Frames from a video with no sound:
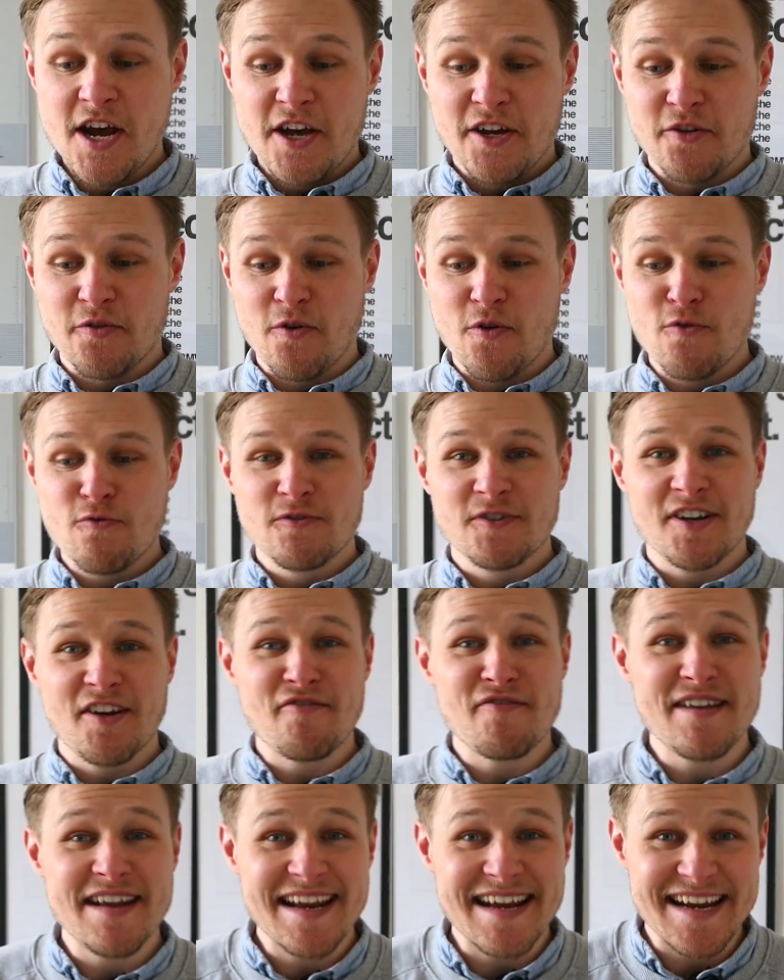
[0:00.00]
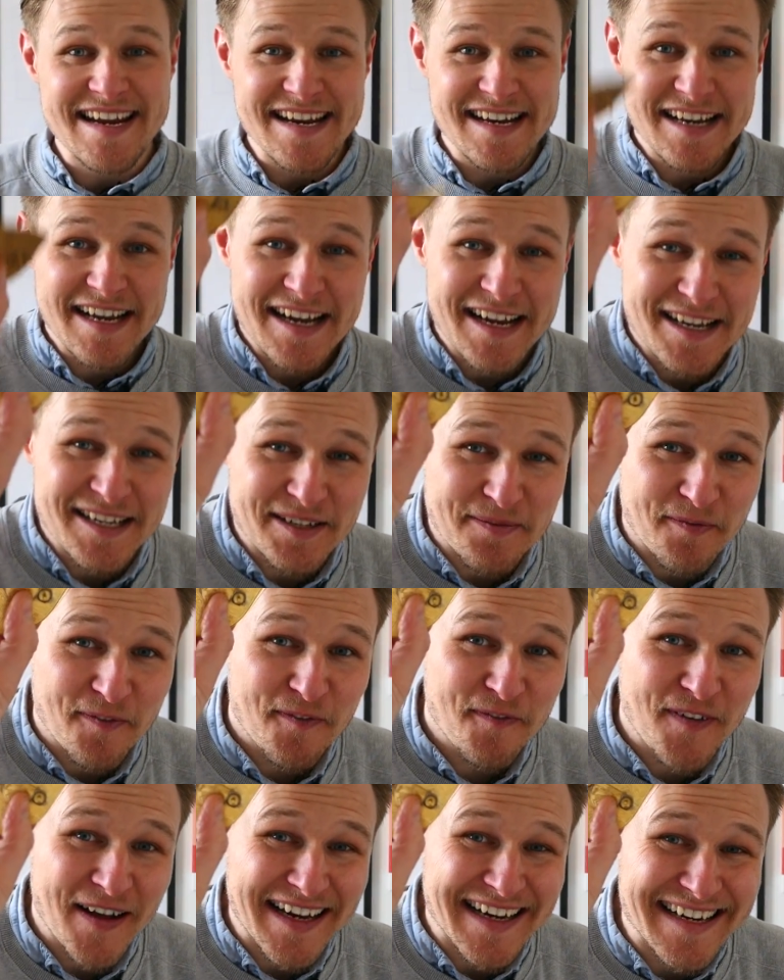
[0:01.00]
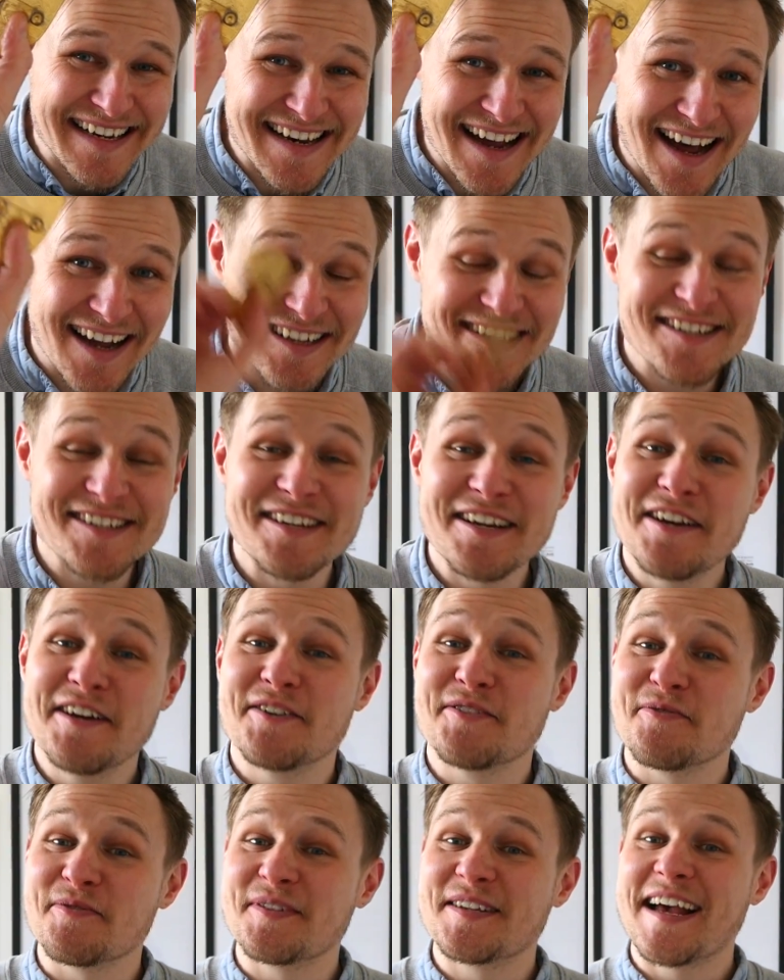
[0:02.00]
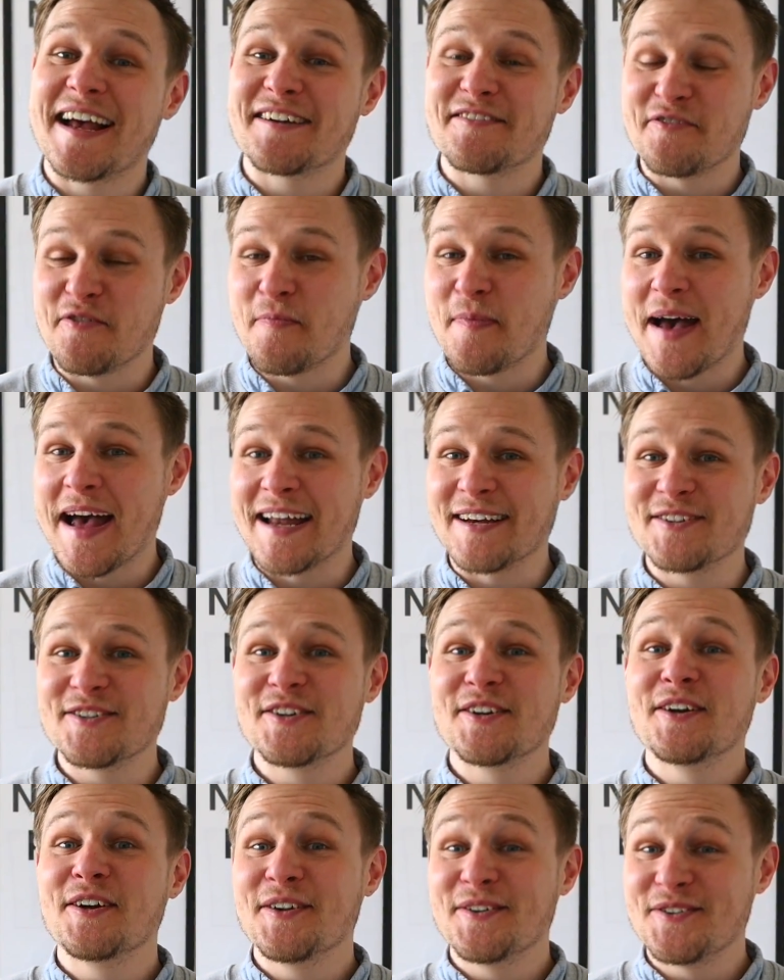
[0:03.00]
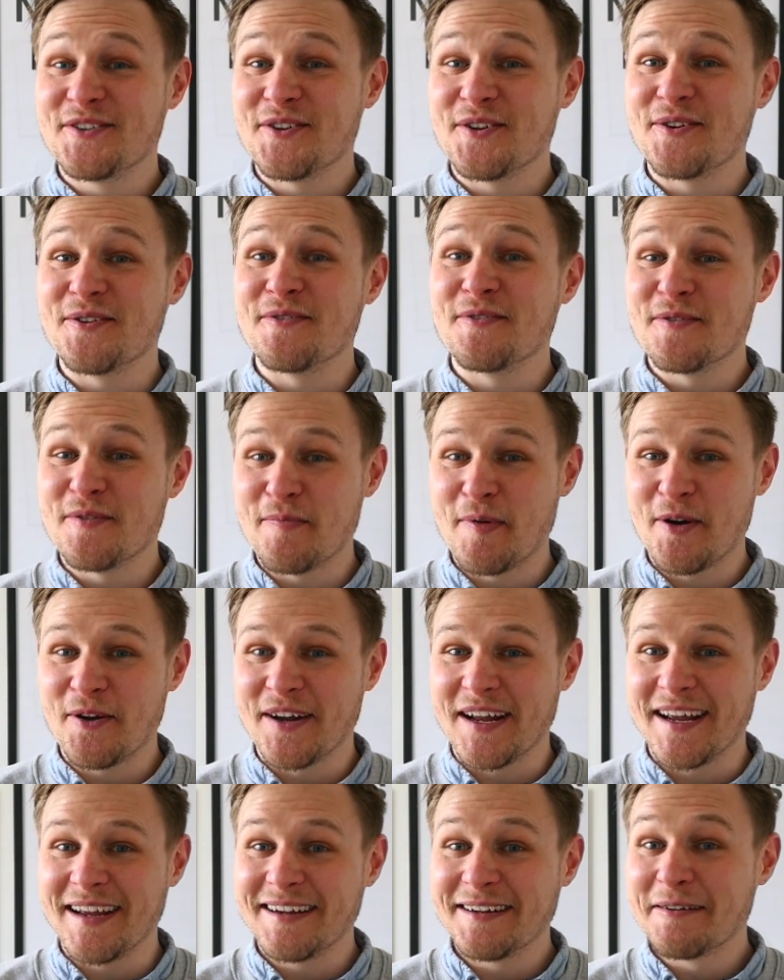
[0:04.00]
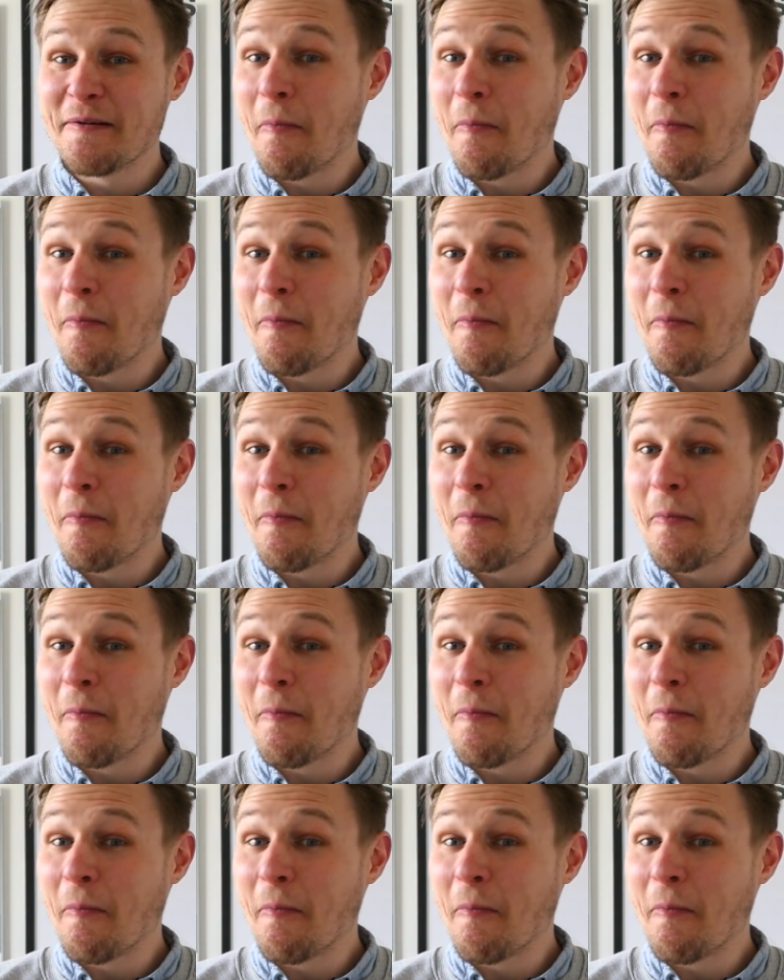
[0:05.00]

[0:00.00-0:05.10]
You'll also need some funny nuts to attach the badge to the bonnet.